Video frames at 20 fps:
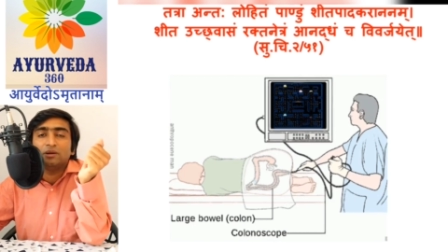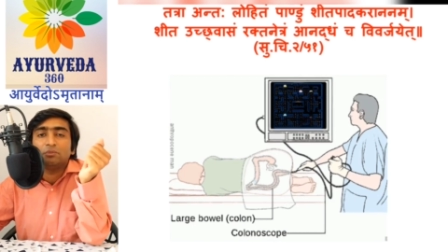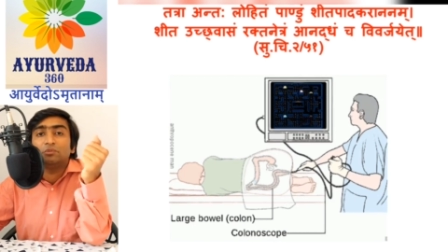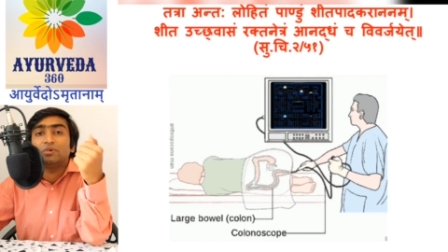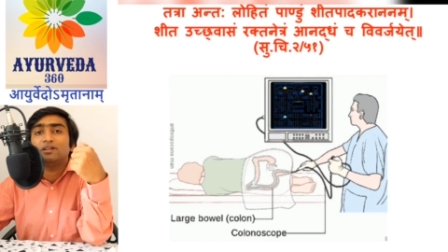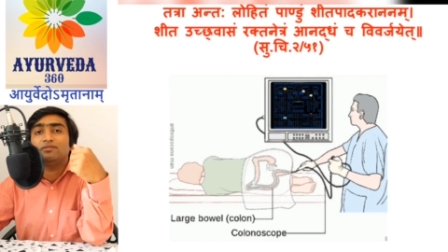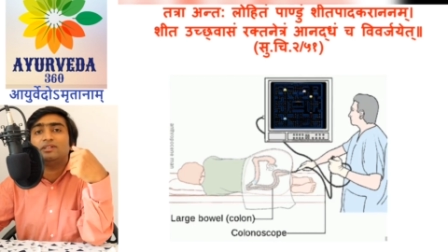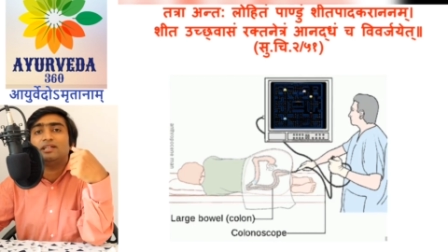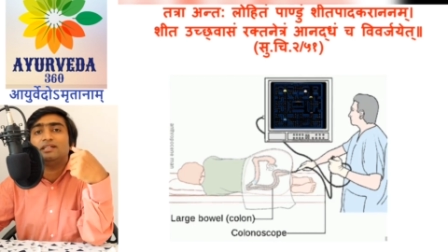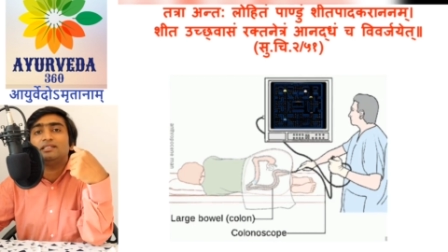
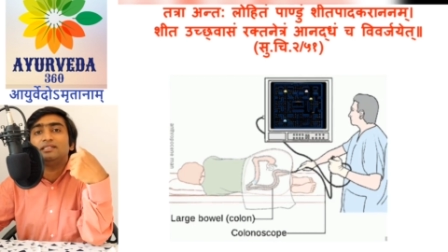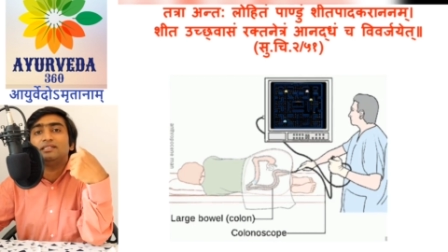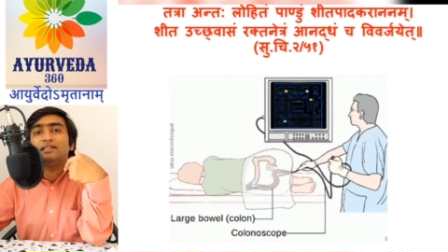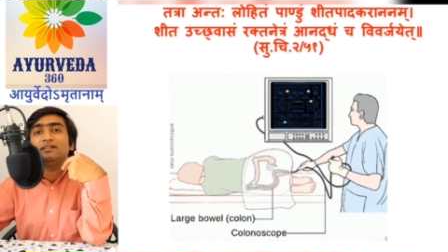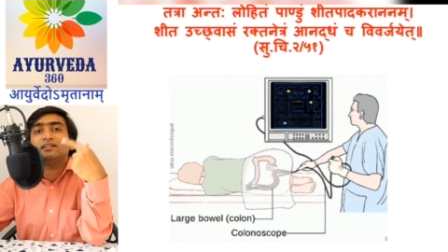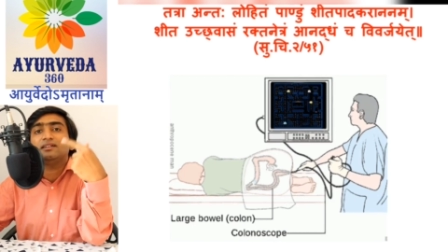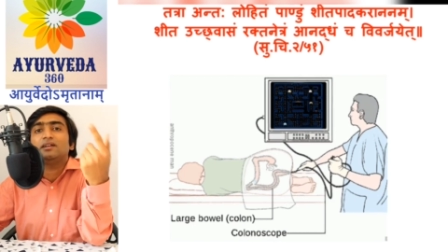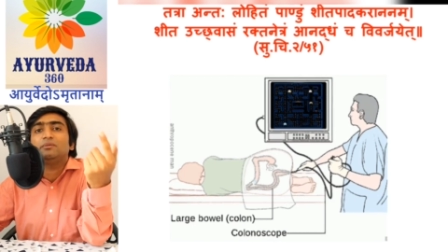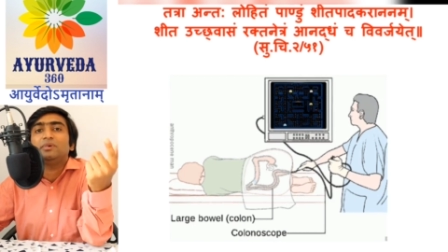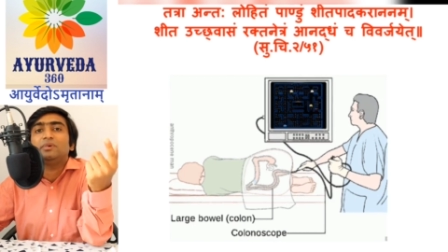But if there is
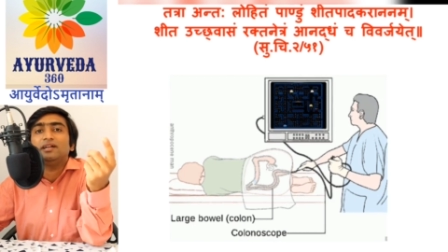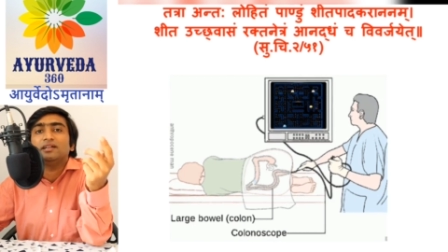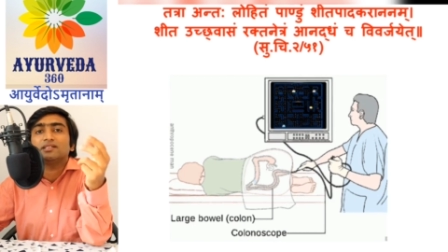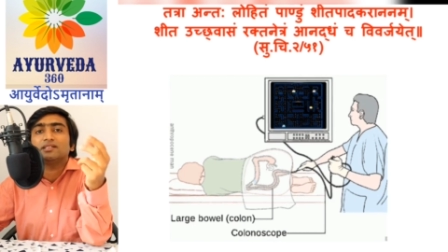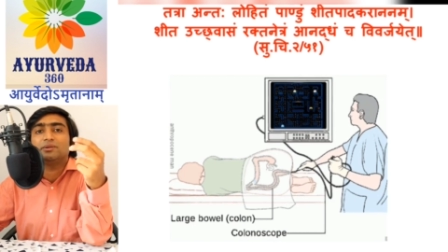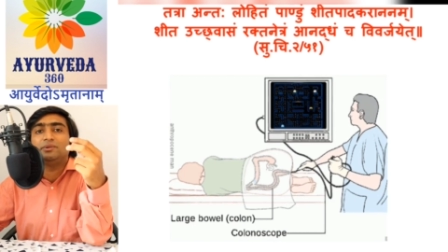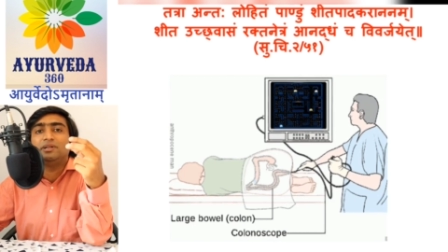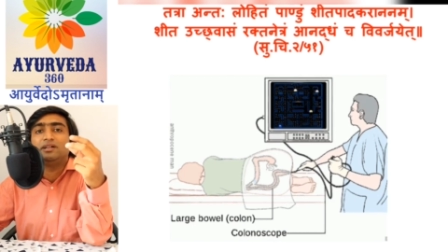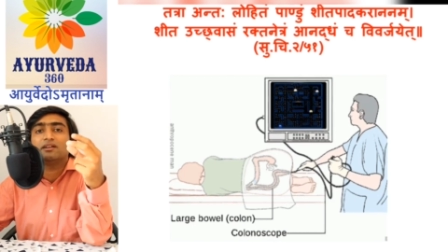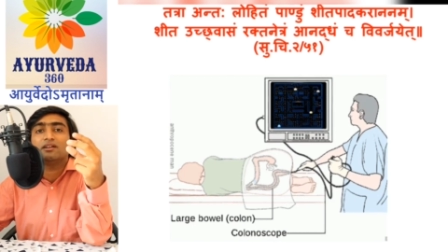internal bleeding,
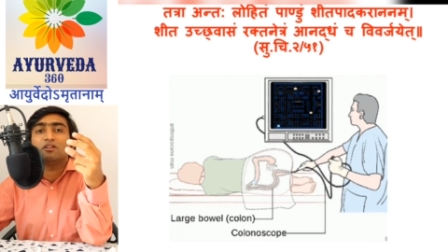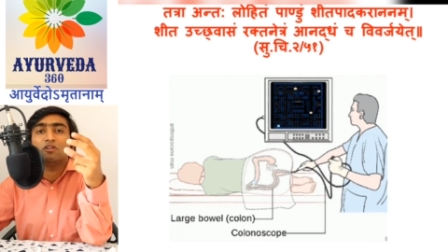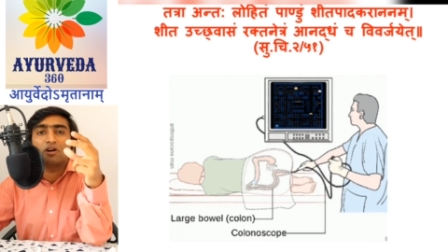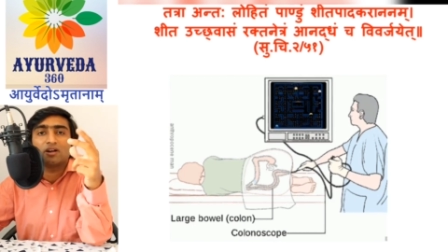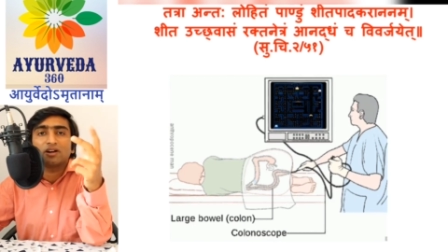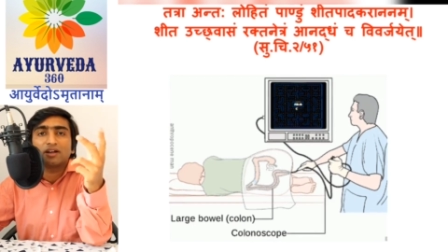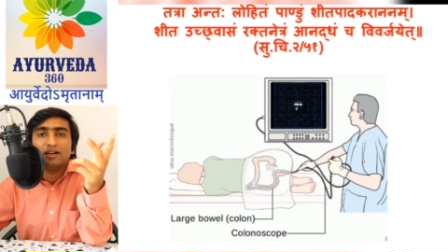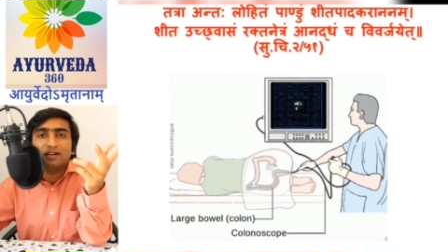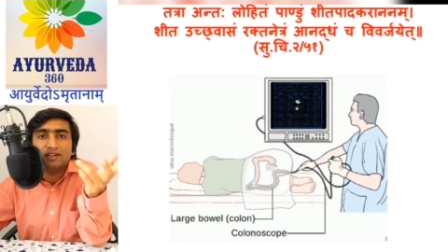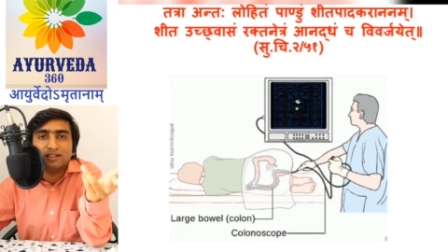some internal
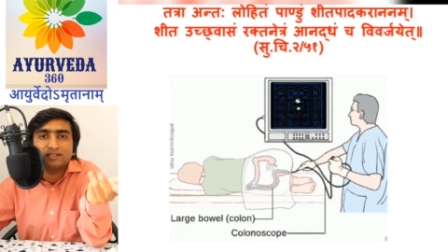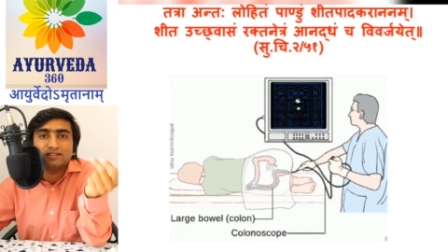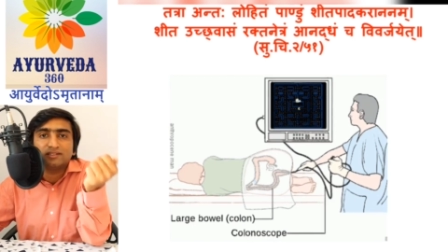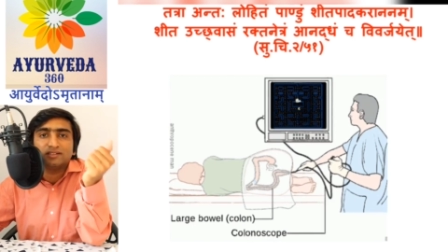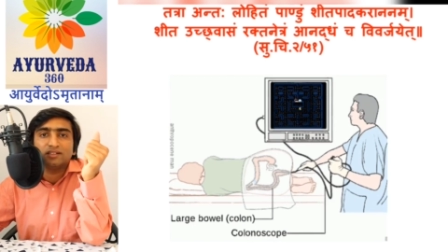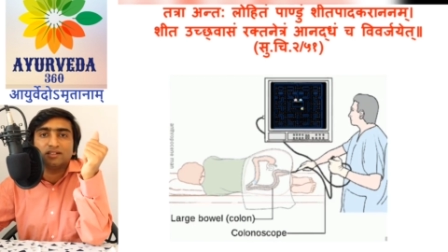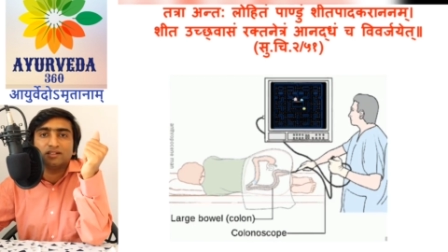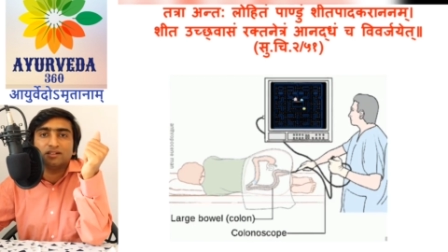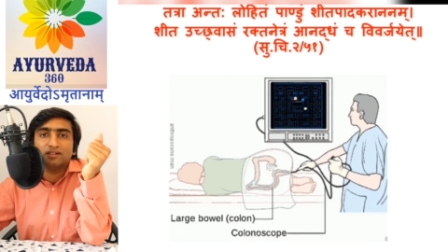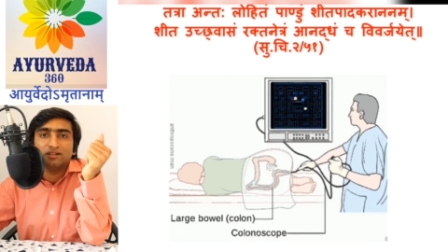organ is
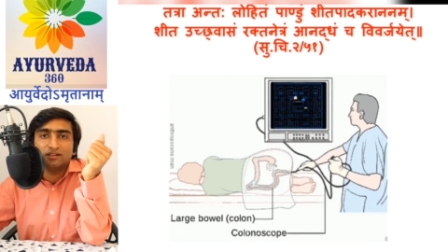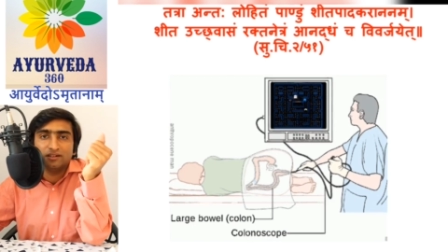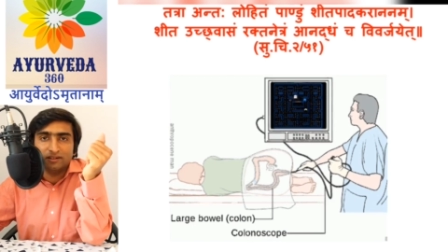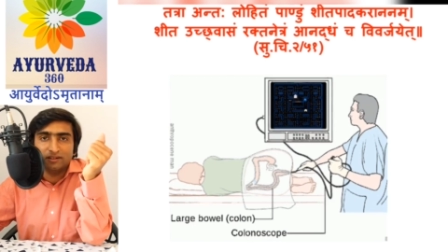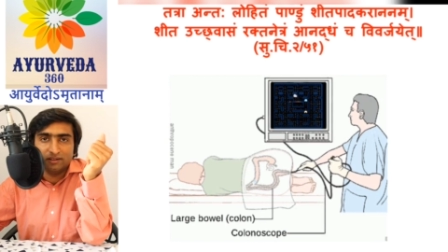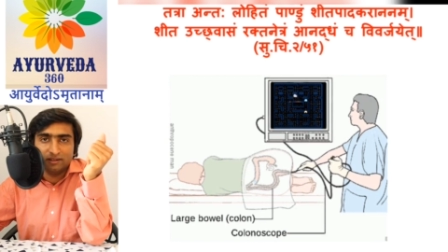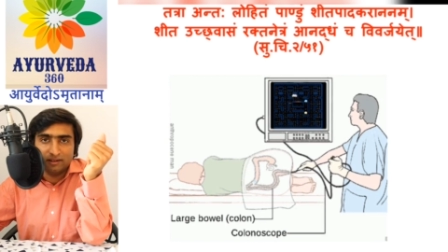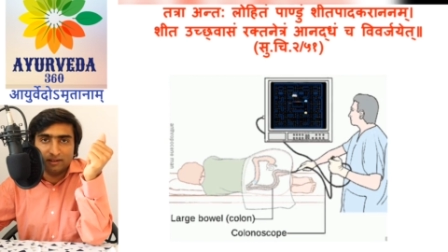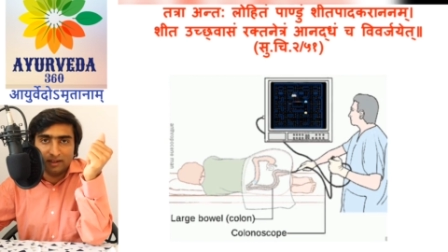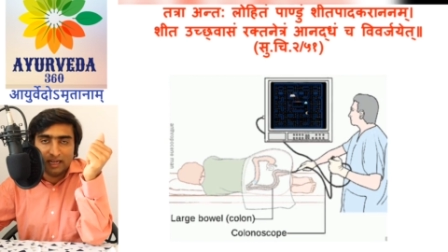uh,
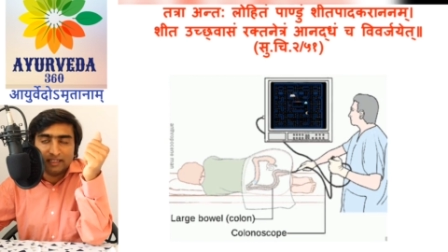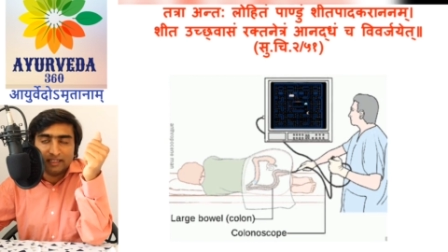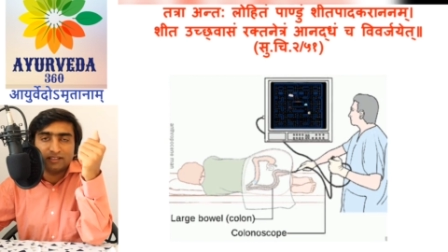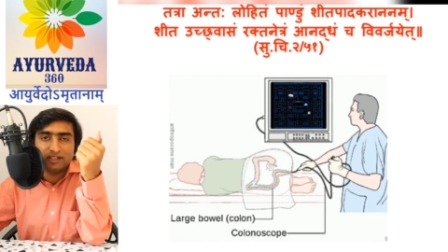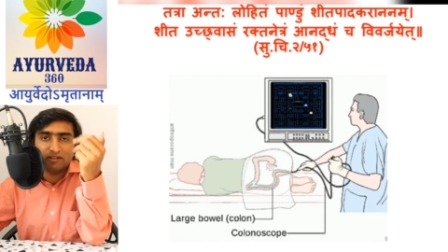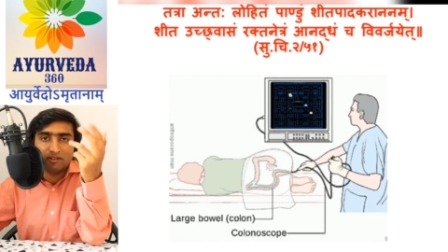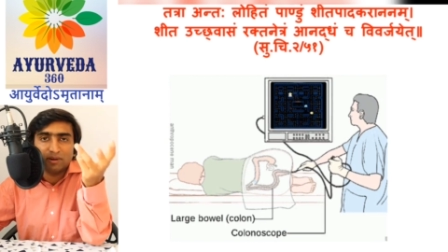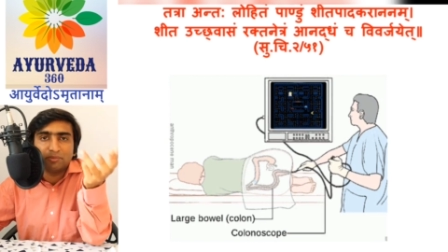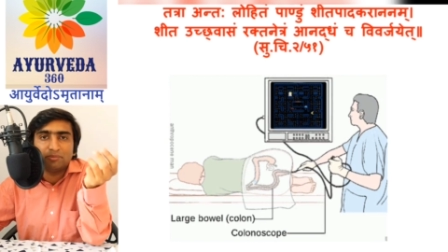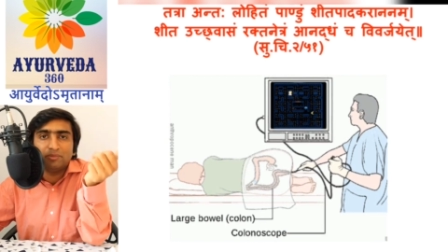uh has
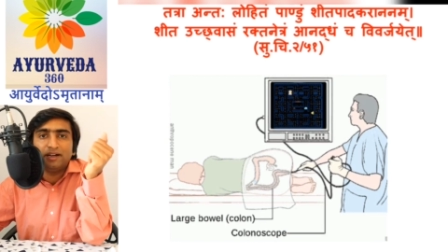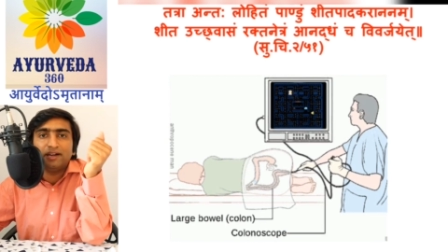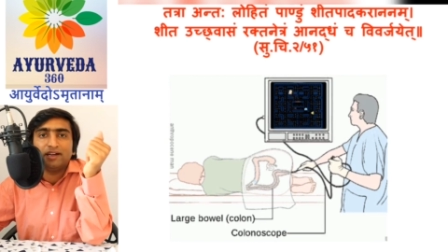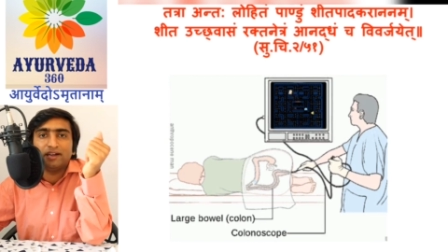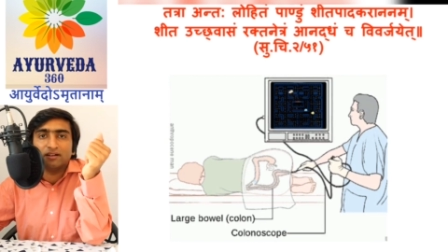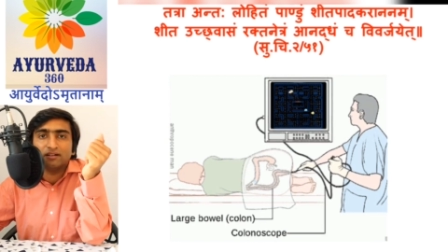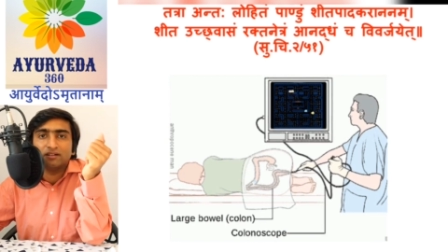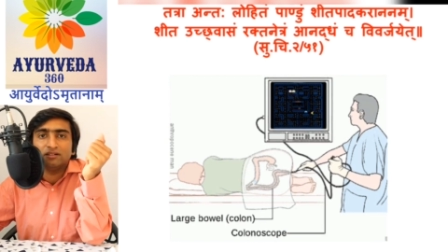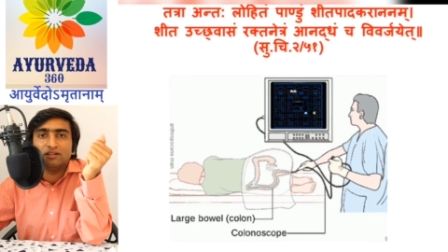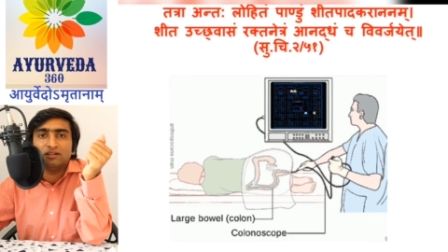developed
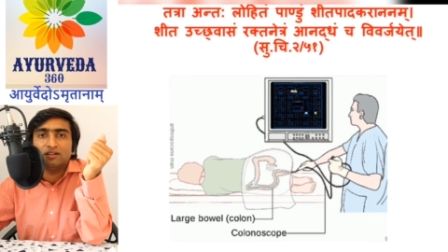bleeding,